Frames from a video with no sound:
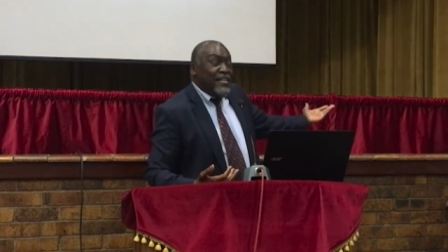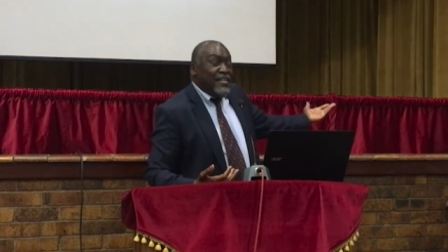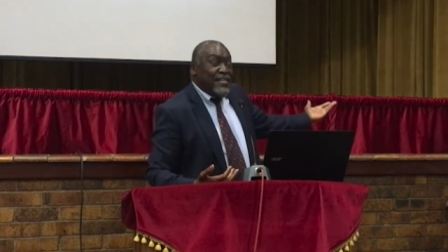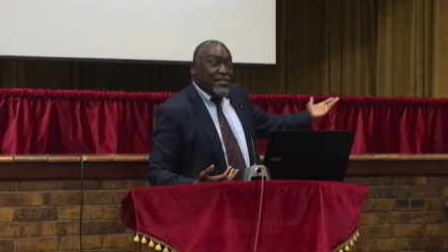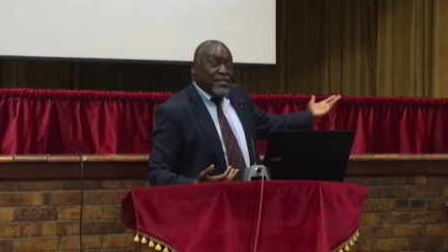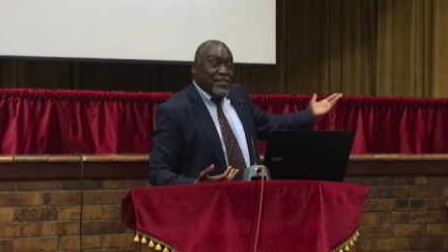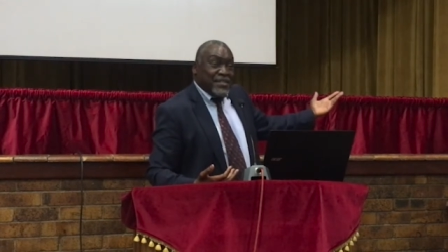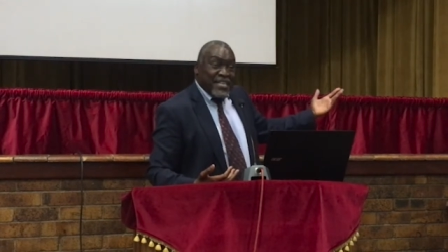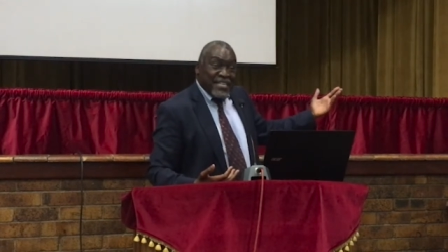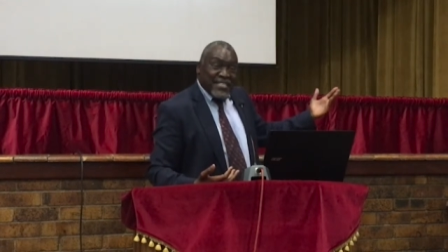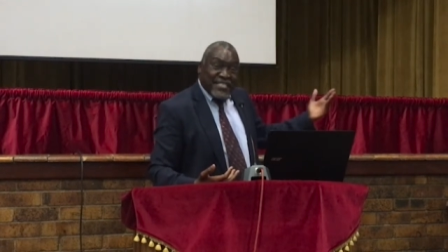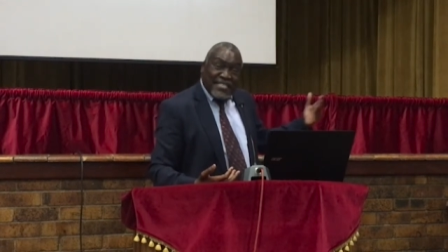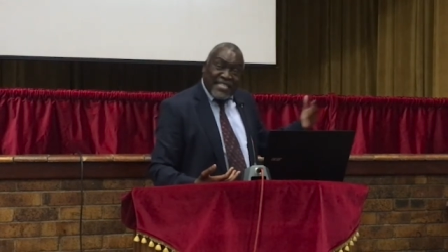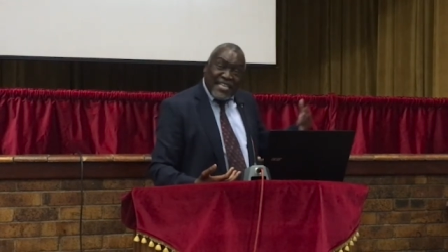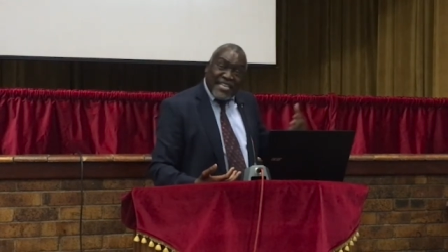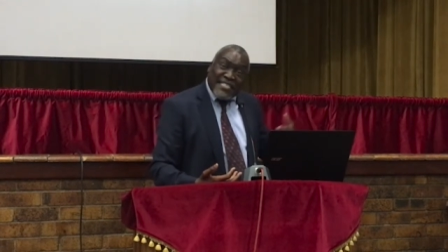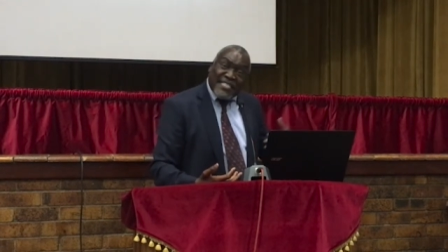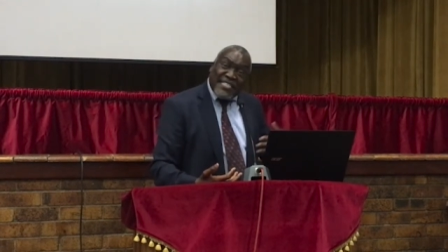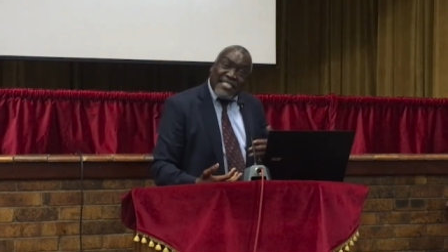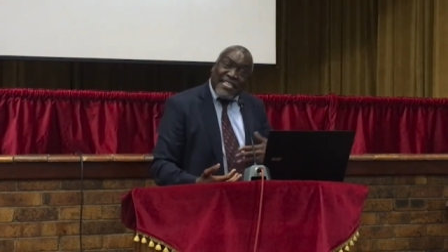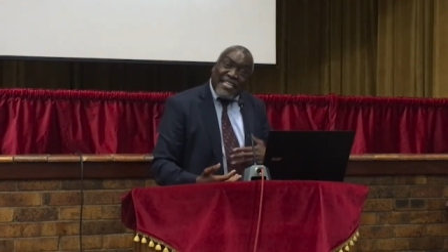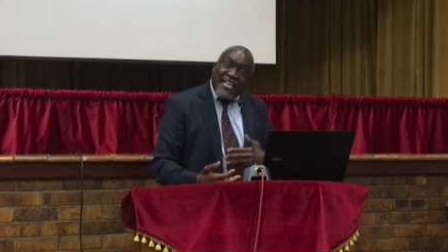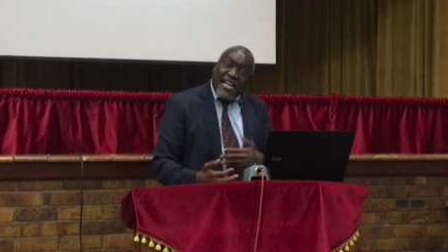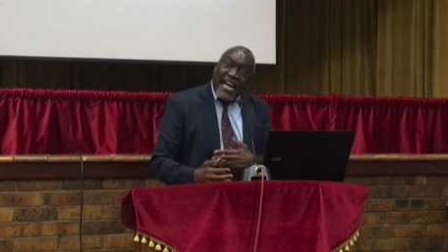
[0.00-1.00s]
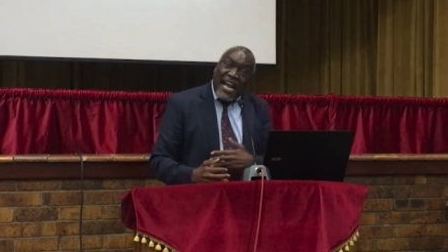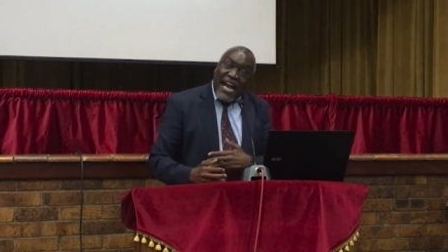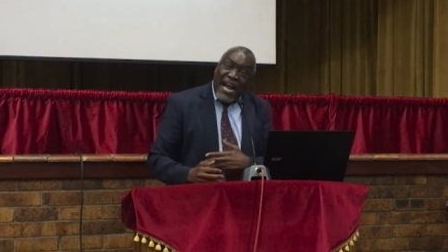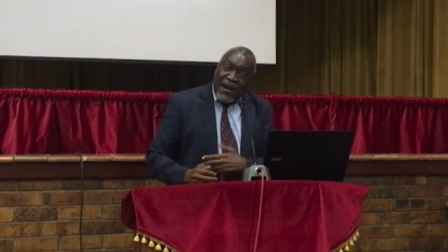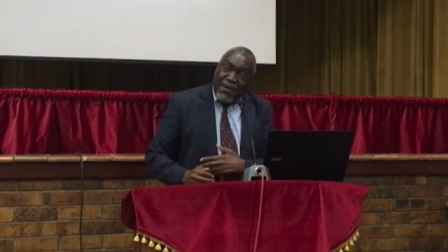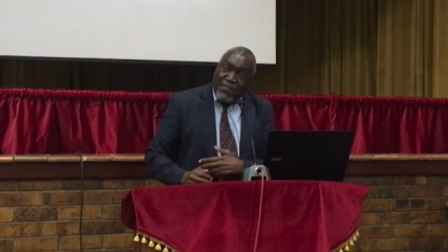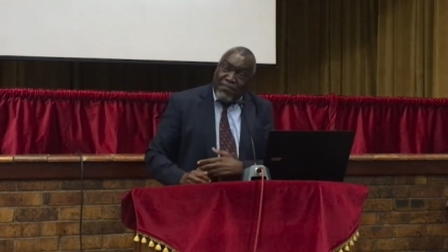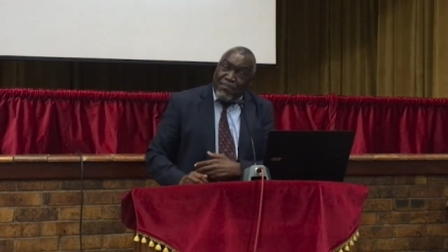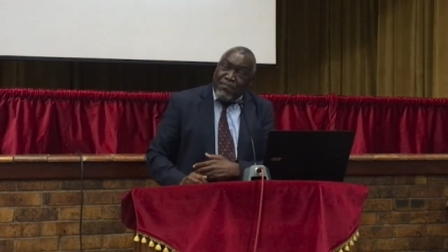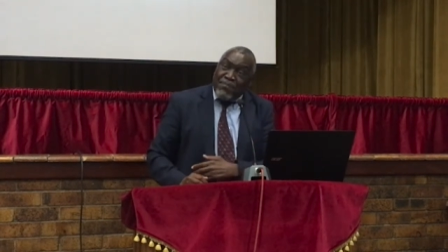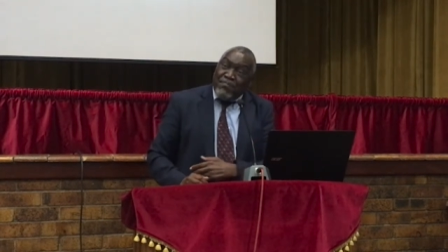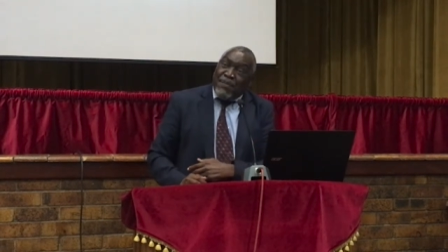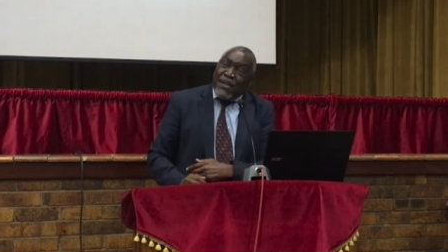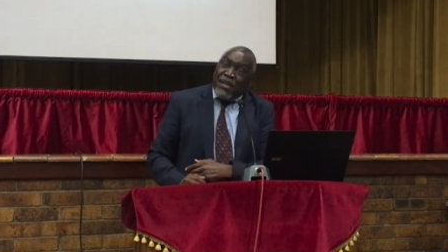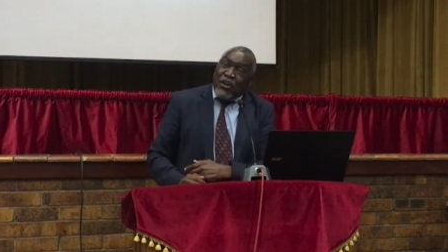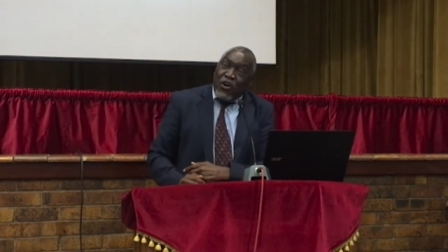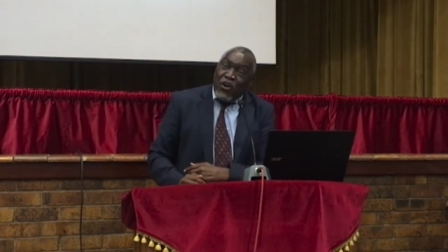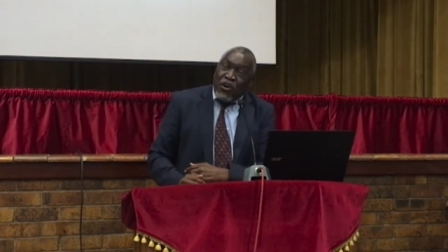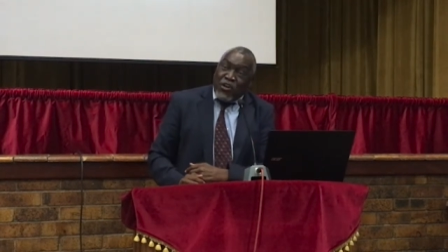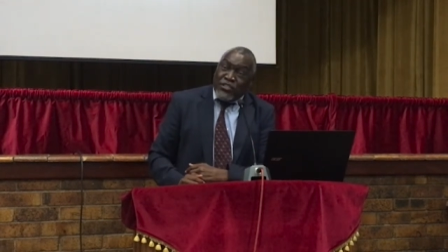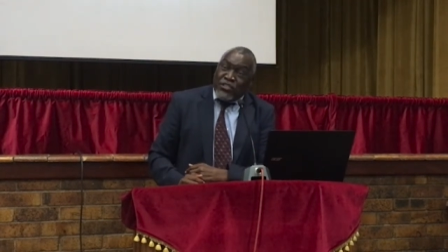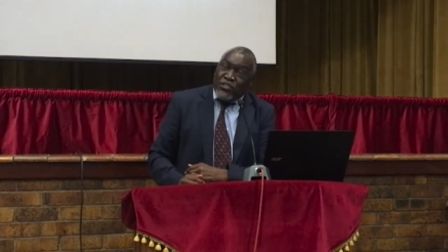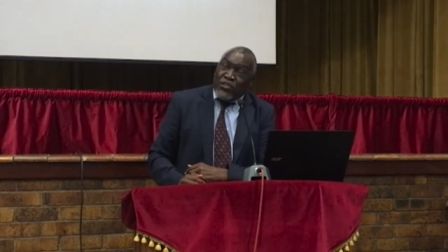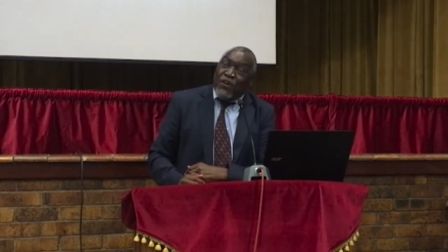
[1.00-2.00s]
These things come
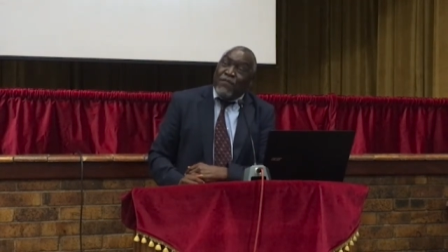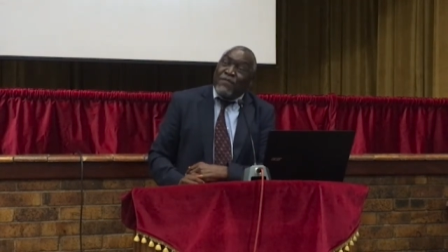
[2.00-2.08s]
because